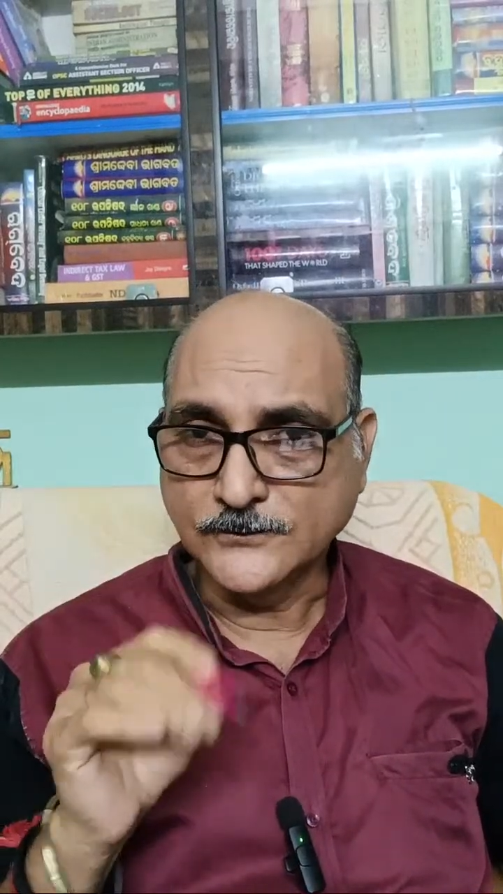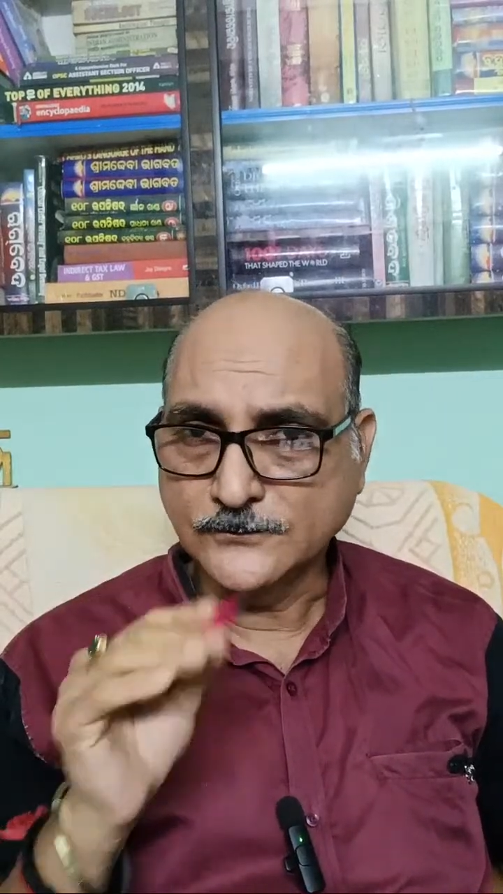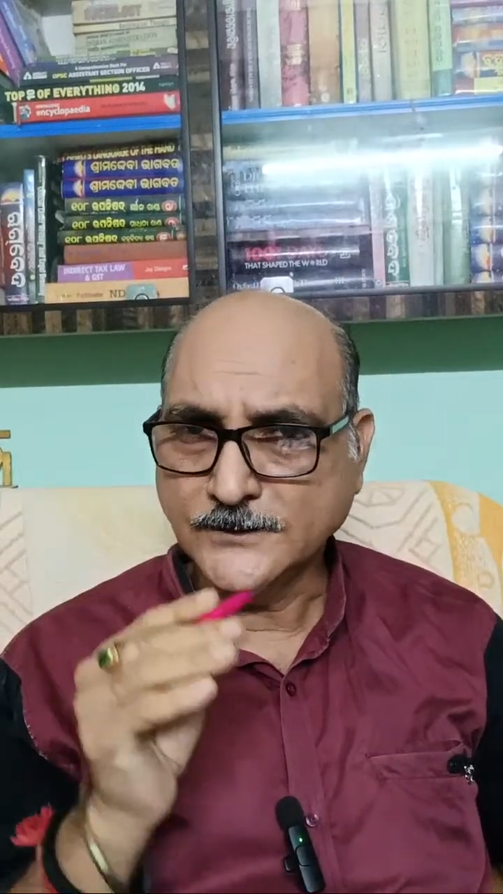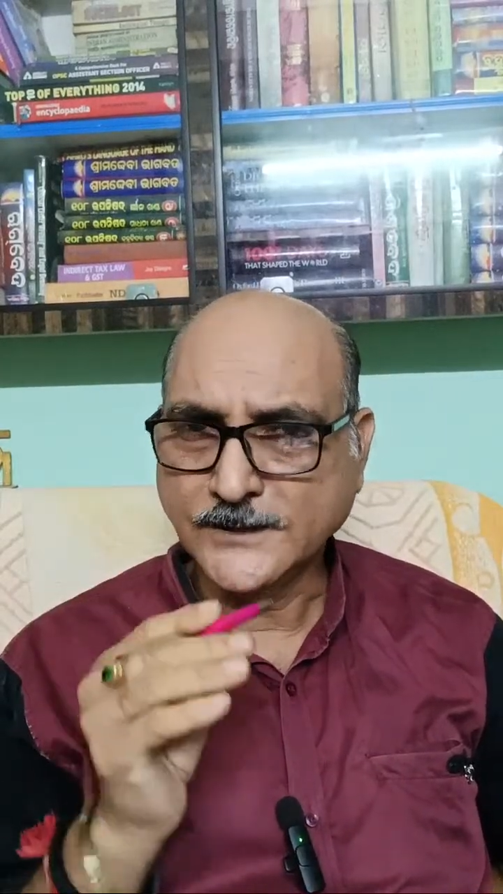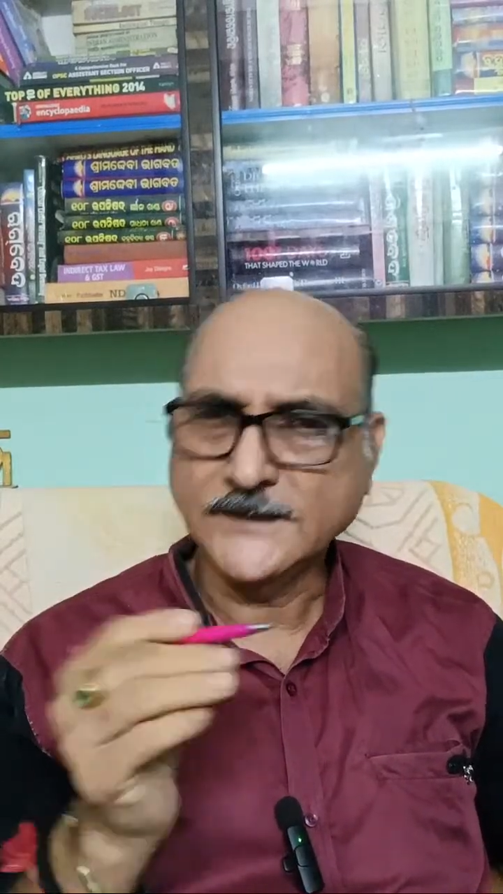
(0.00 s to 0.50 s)

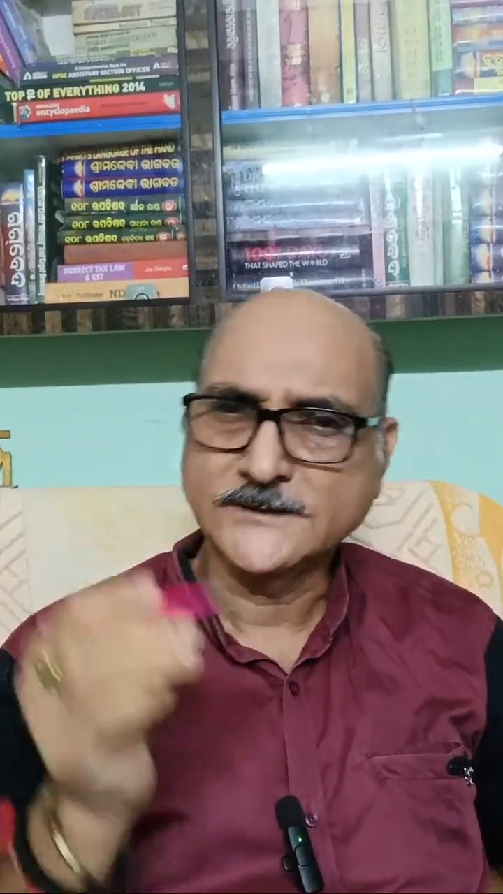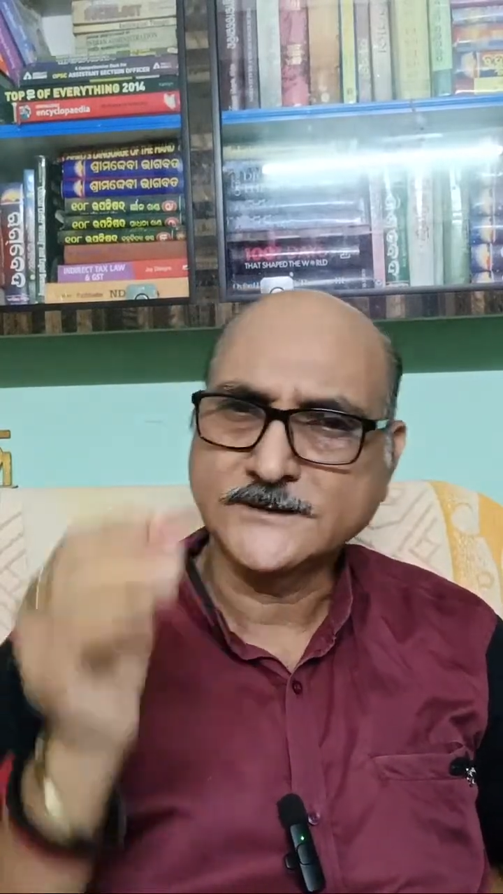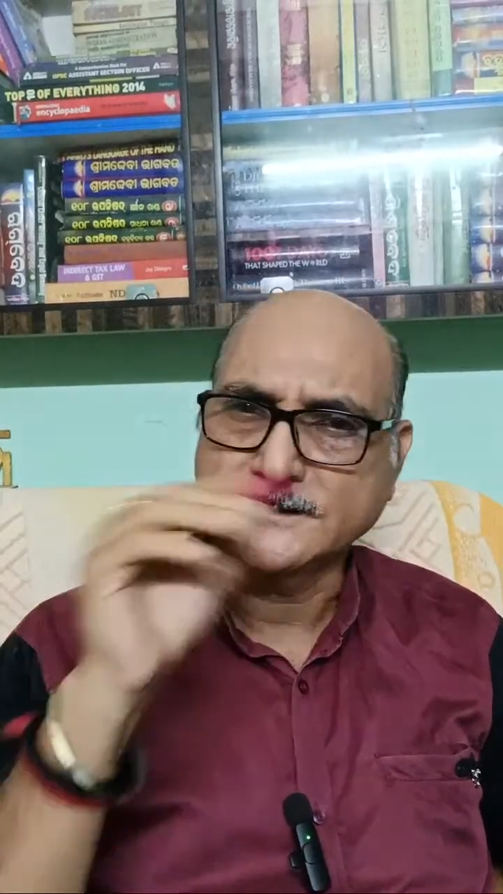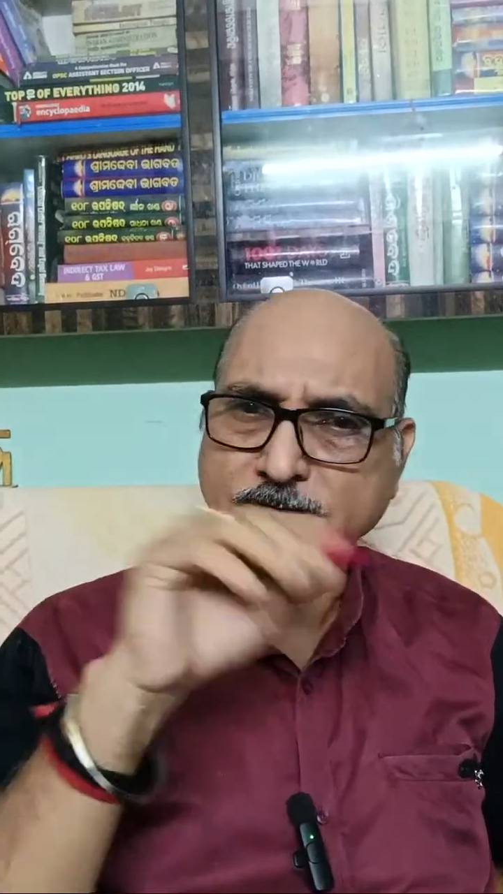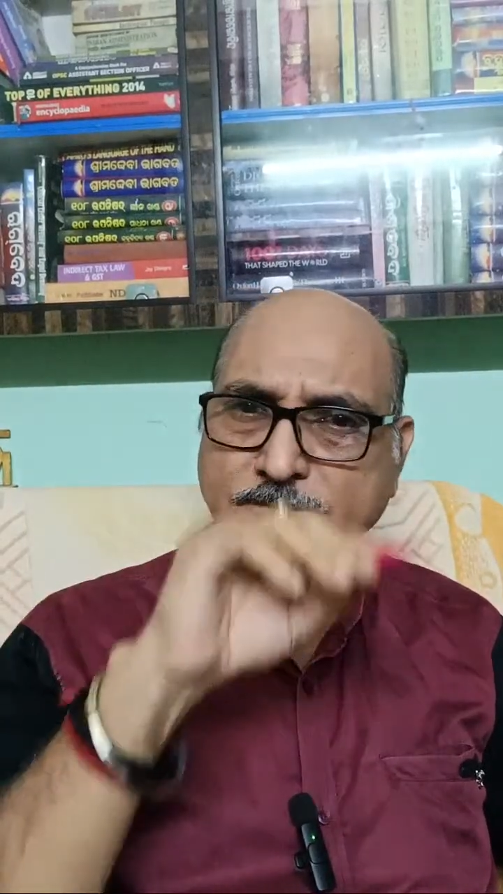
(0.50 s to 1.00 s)
you will write
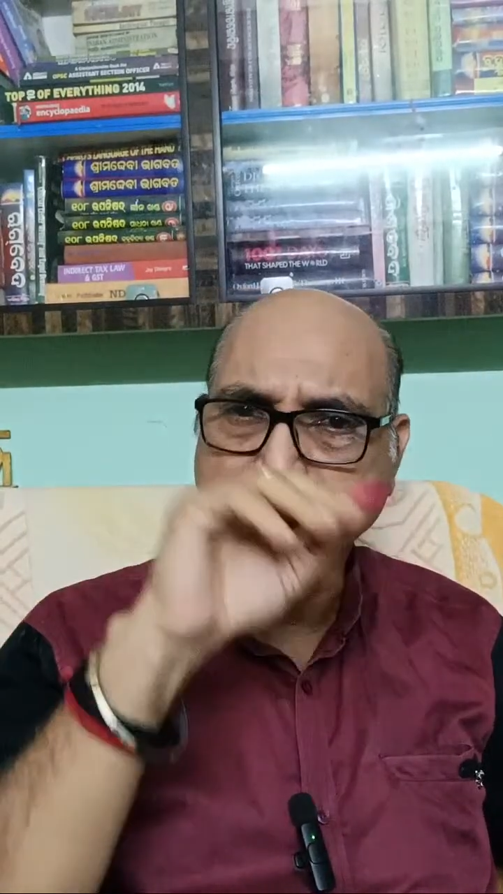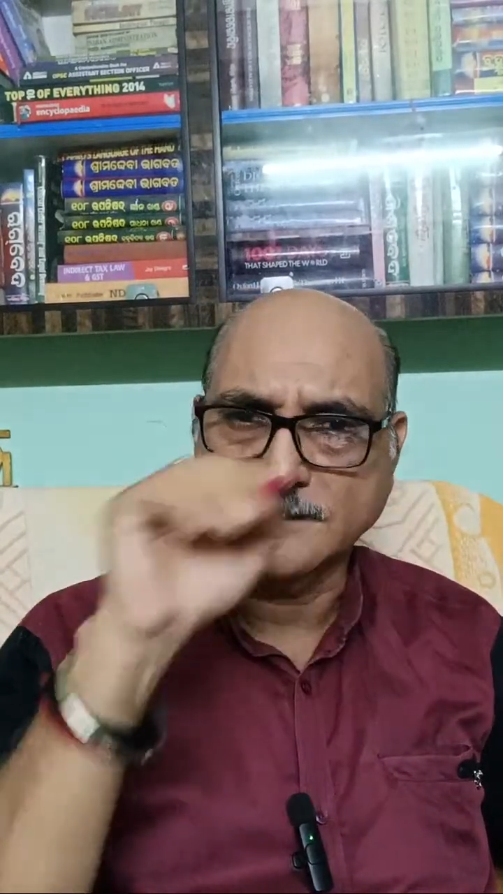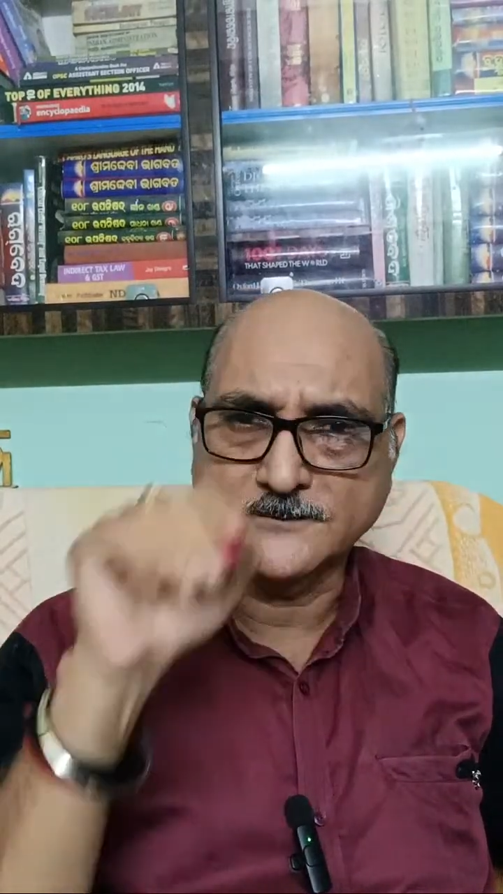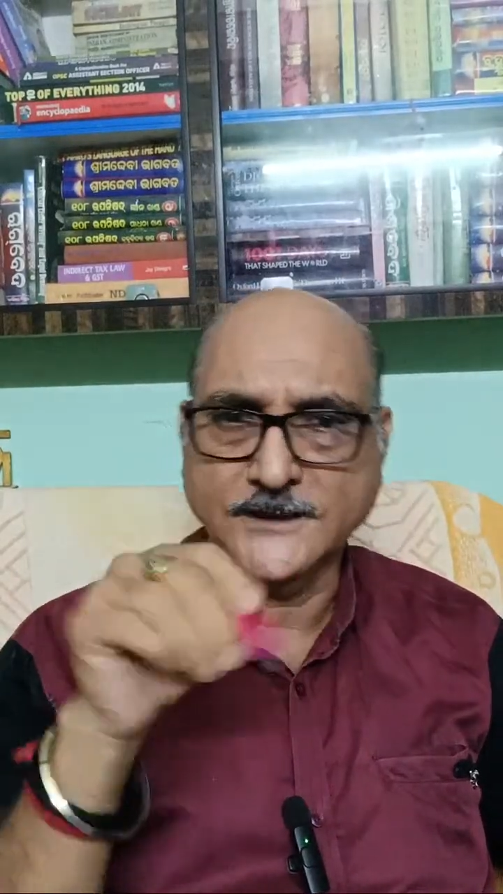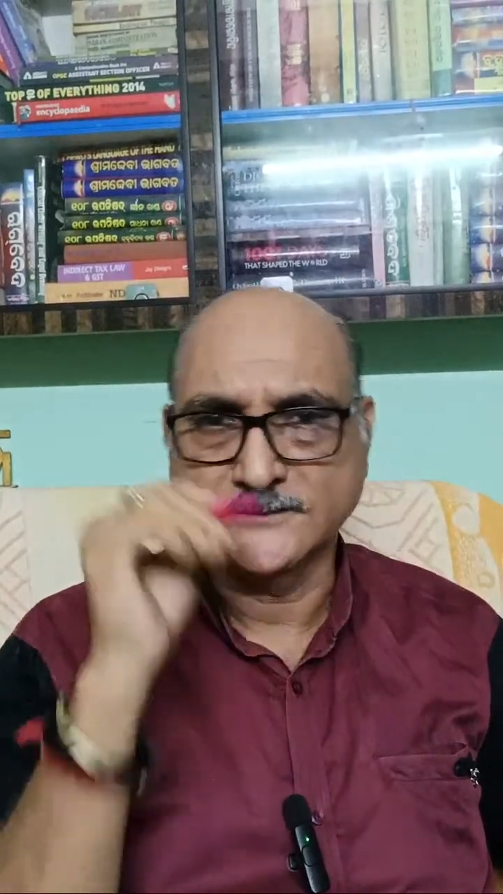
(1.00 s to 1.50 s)
just reverse
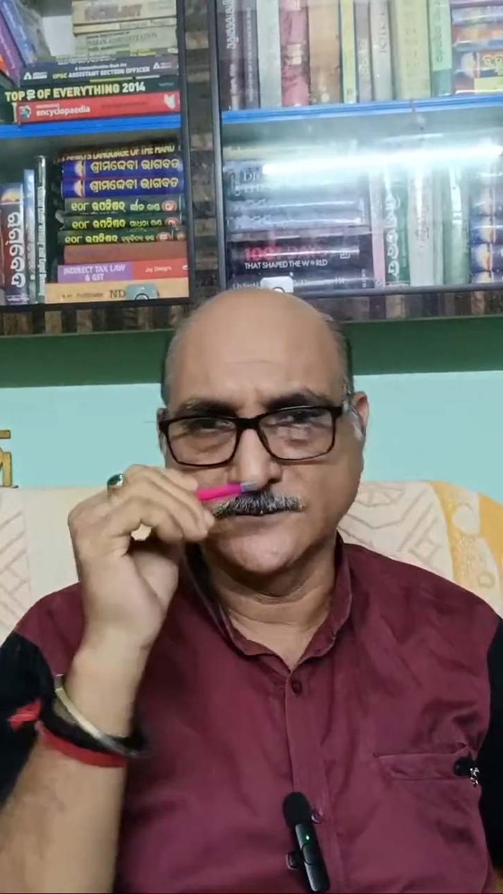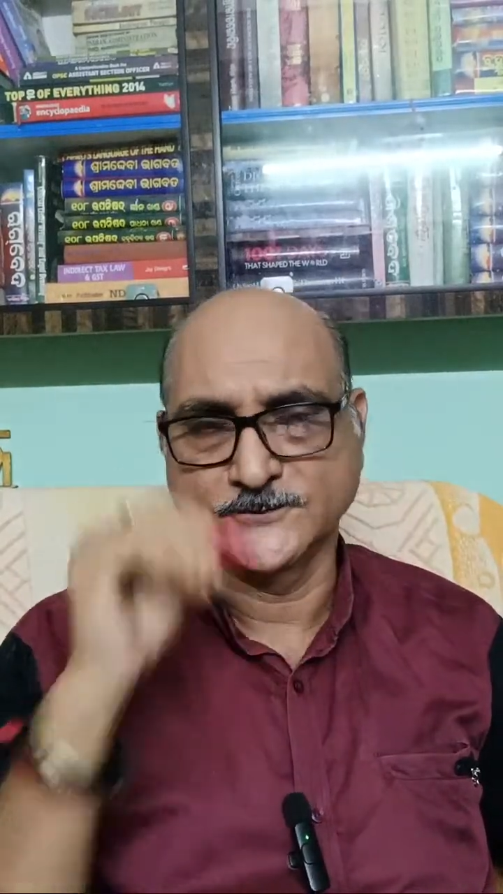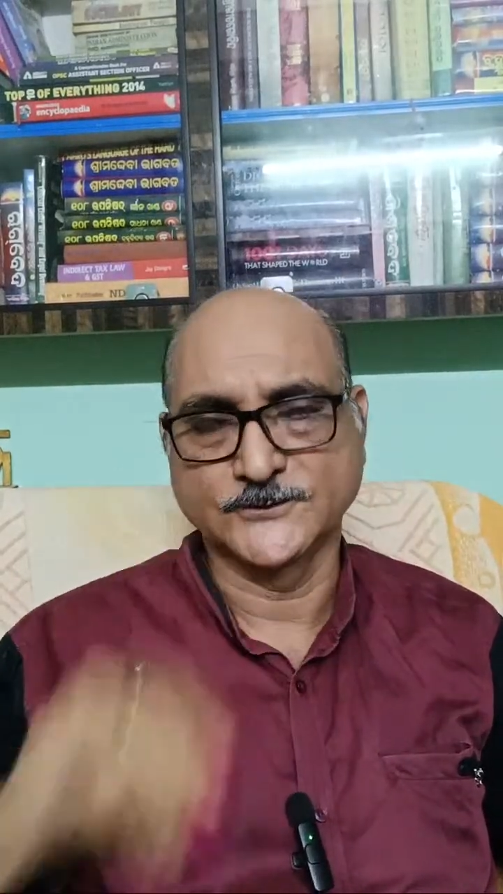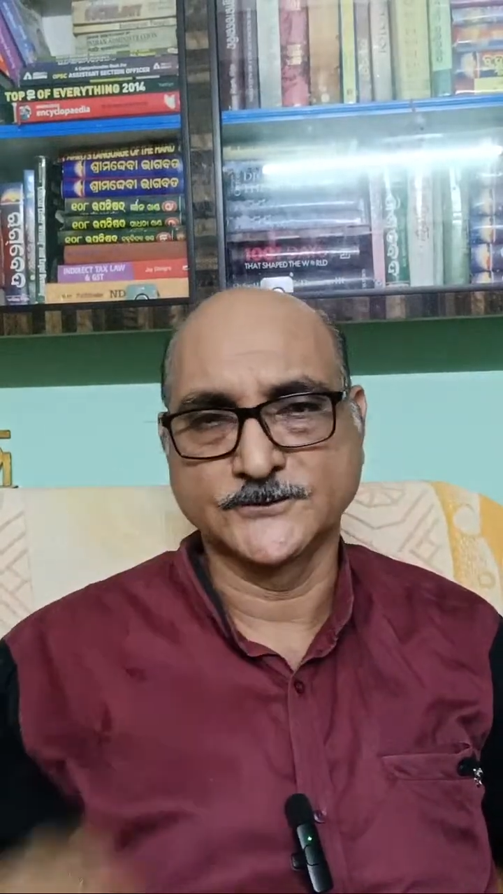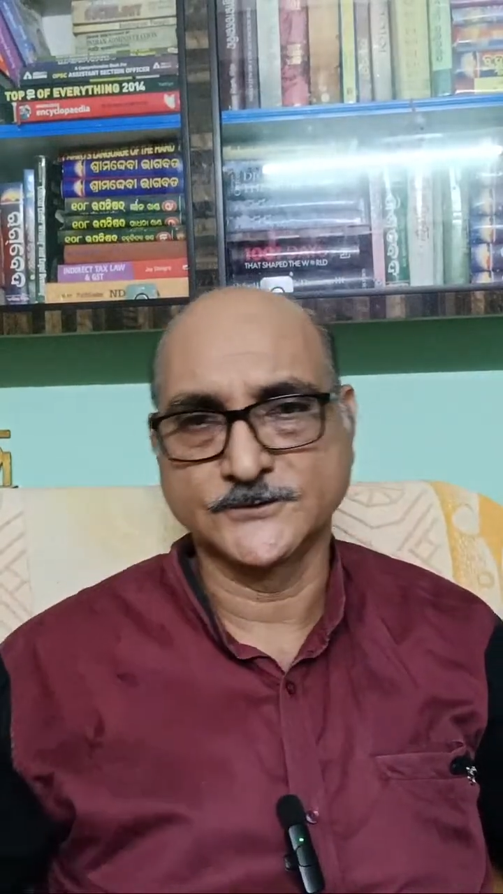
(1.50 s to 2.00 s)
of the
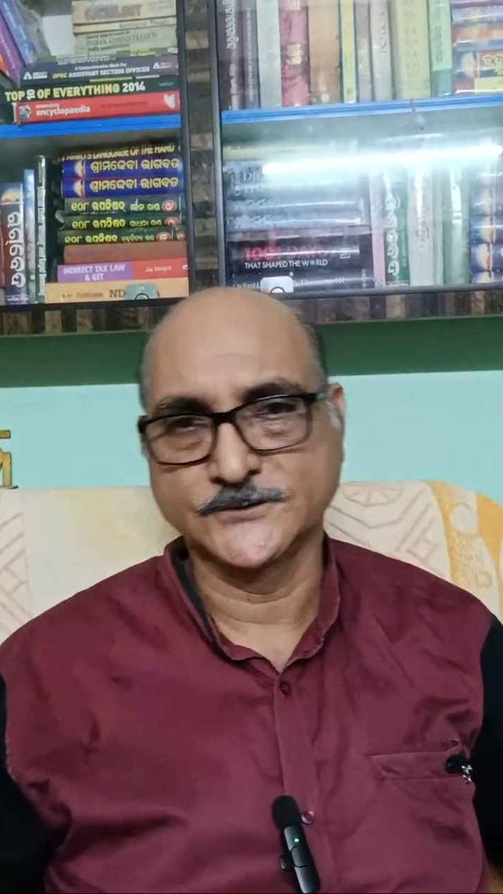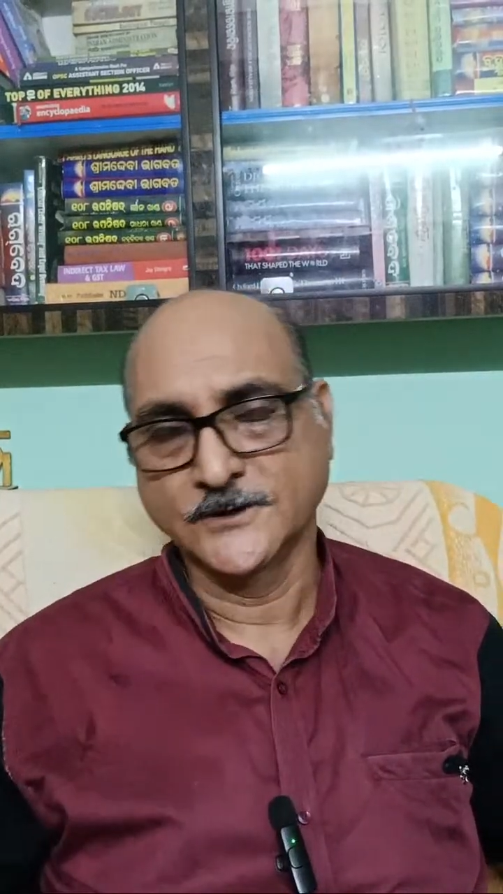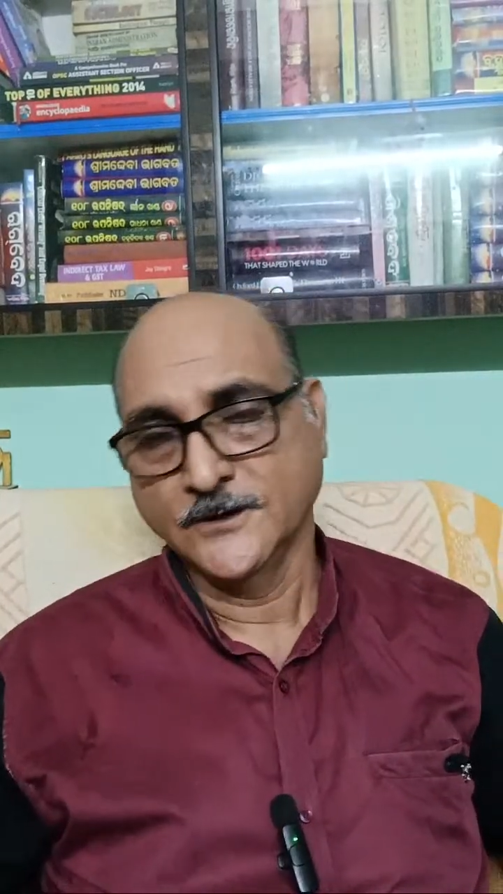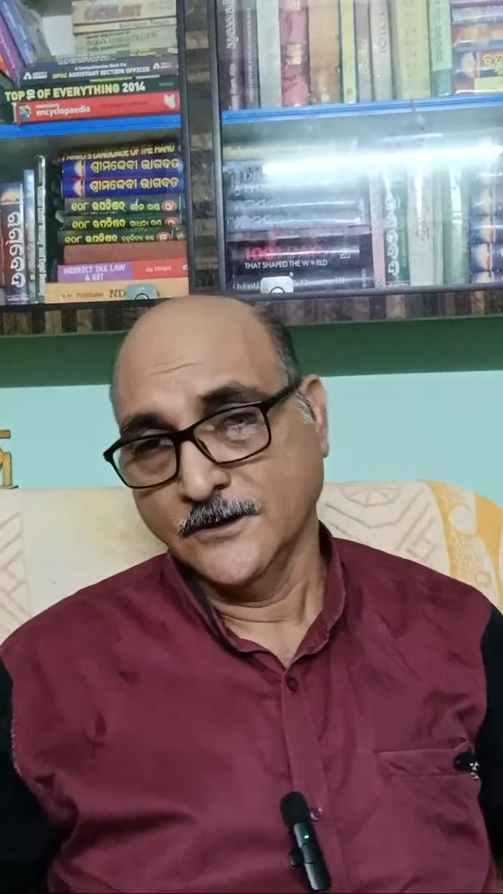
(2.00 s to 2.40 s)
assumptions.